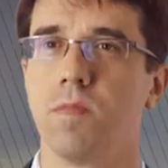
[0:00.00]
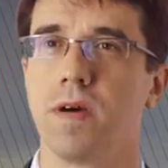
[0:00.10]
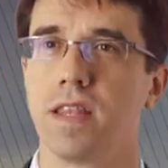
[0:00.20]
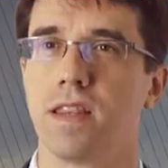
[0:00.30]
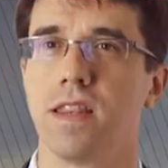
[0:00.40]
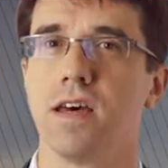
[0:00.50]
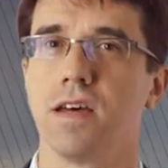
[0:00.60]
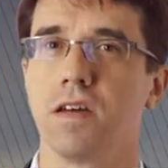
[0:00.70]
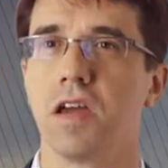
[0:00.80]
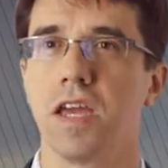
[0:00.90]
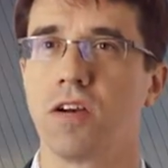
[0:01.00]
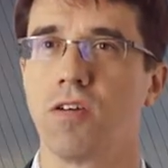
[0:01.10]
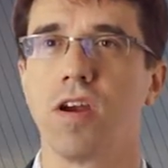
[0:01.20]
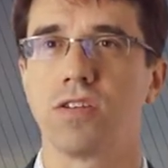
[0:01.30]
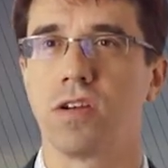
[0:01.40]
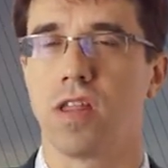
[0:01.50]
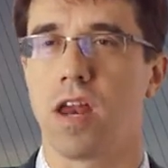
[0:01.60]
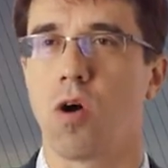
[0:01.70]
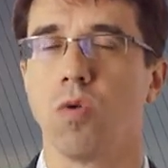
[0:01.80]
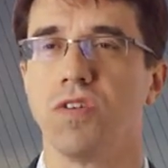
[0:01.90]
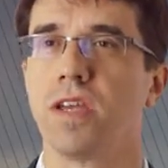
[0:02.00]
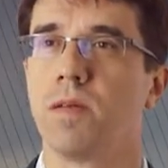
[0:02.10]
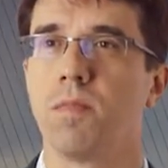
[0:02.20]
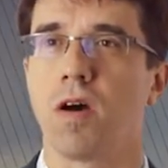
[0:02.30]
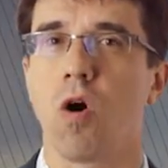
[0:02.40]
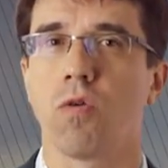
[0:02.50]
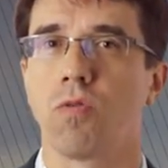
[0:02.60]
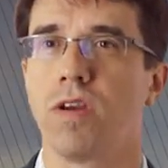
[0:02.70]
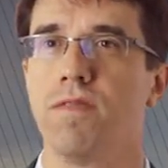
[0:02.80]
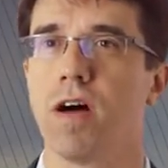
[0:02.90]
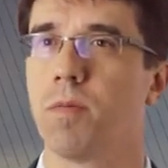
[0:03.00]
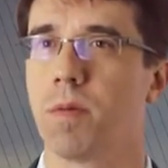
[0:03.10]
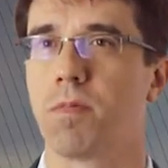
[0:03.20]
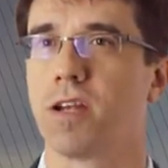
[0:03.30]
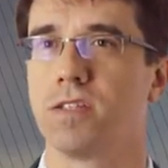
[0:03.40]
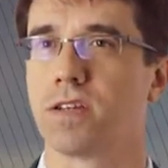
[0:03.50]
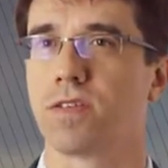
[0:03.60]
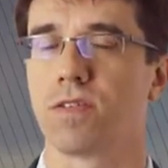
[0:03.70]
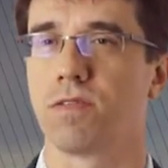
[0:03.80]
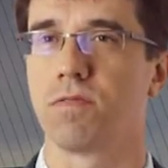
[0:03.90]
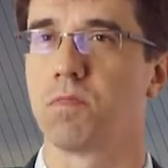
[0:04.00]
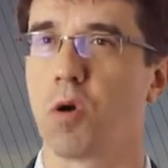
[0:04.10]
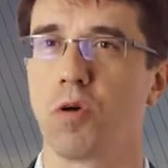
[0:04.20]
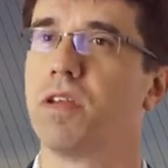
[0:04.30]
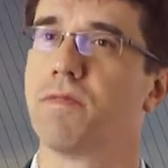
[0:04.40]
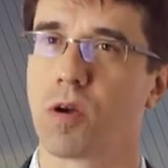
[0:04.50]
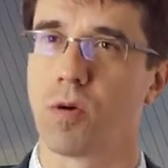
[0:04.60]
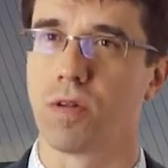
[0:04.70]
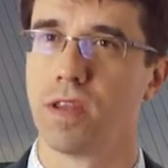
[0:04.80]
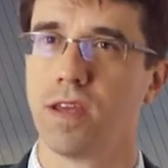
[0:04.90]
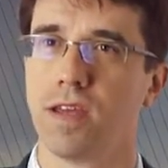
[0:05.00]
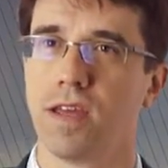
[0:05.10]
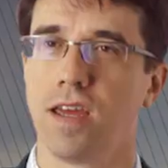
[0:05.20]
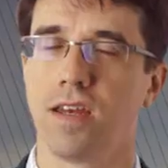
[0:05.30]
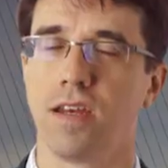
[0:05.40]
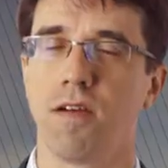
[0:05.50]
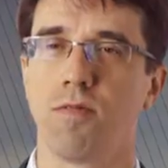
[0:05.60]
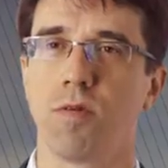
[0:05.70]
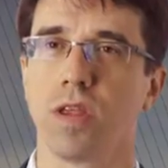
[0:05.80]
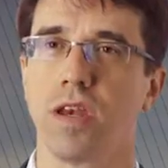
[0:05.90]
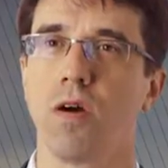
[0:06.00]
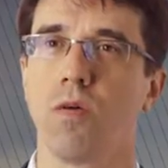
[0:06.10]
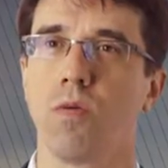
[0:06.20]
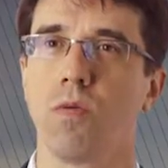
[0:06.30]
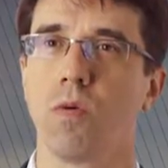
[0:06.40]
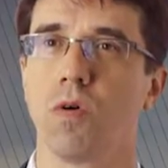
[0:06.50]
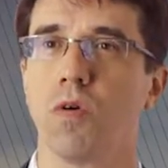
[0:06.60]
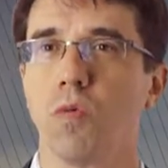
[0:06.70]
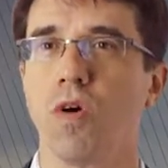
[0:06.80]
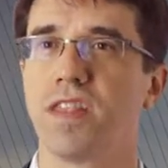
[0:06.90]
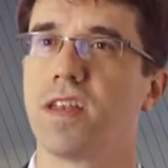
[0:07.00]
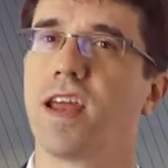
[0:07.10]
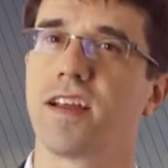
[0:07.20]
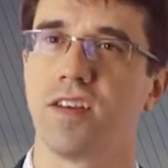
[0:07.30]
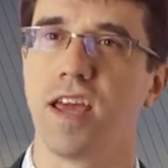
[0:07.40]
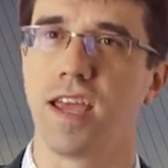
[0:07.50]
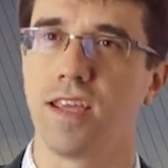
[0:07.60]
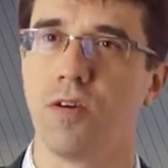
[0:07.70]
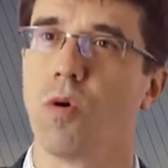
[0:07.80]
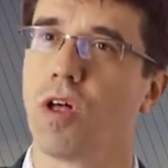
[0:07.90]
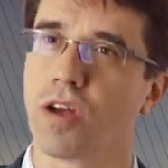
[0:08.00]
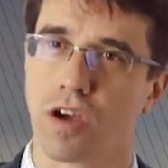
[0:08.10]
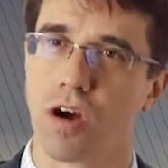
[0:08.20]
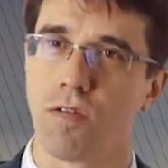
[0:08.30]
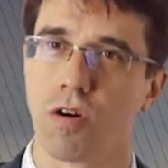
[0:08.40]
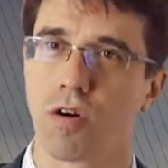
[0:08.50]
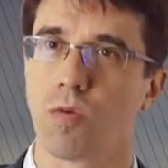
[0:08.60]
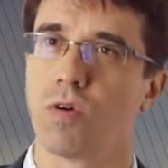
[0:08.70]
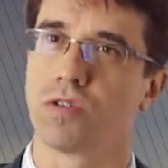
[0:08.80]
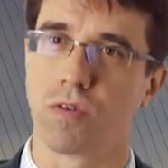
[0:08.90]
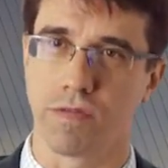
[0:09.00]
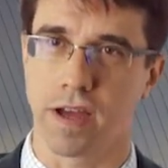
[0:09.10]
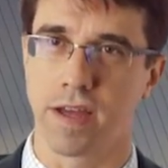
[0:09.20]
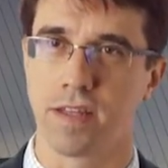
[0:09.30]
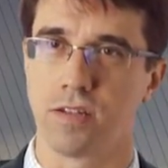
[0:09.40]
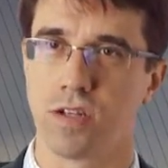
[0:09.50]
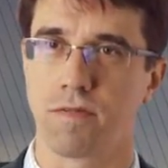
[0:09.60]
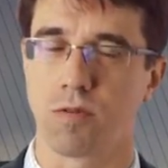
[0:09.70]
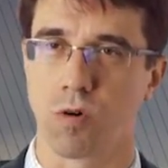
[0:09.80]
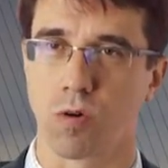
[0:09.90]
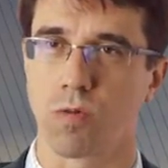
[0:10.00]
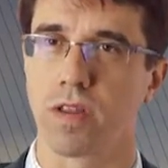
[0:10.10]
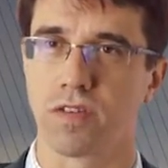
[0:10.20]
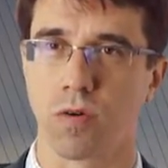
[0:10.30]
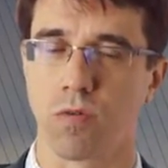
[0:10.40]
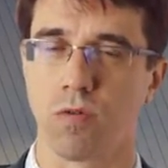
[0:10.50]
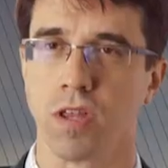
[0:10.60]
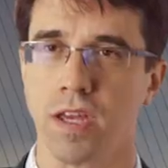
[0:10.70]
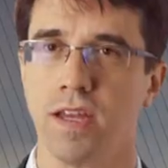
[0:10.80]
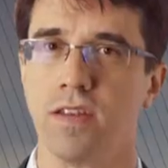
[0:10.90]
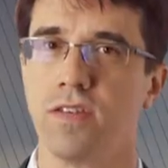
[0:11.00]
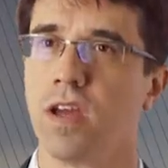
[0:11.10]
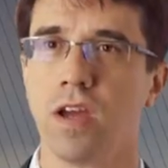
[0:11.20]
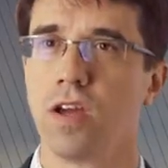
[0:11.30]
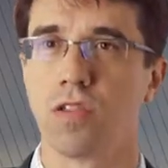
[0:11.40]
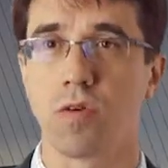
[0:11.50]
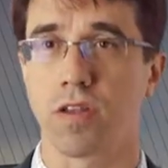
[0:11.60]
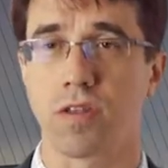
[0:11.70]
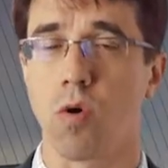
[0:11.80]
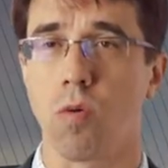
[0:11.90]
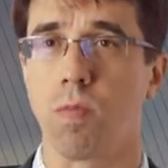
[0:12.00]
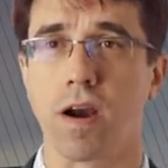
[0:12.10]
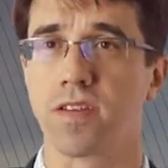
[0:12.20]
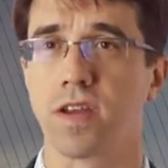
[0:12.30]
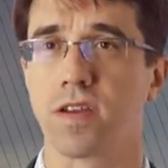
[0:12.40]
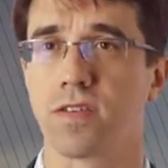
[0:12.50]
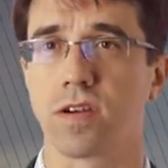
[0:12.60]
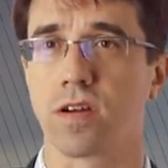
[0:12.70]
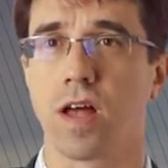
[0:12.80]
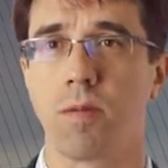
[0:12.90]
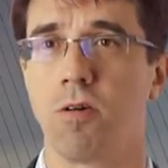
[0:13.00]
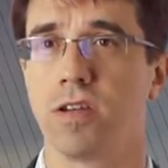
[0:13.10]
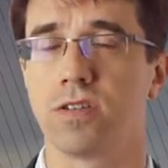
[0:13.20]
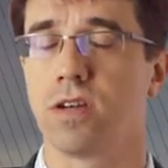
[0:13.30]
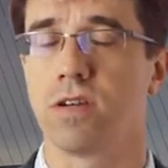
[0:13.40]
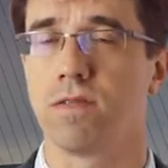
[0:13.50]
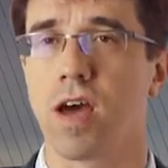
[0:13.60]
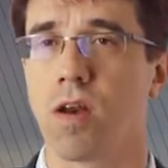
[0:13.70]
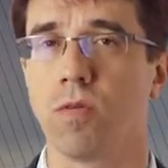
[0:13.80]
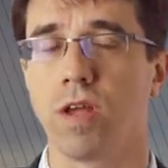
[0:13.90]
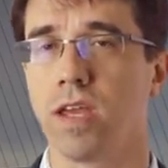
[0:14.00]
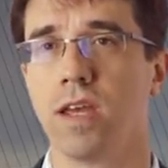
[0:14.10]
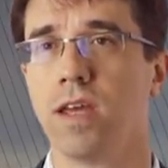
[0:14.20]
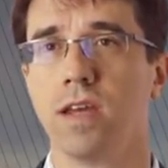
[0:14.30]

but the integration of that whole team, all redevelopment projects are difficult, and you never really know what the next day you'll uncover or what you'll find that you have to work with. So it really is, throughout the whole process, a collaboration of not only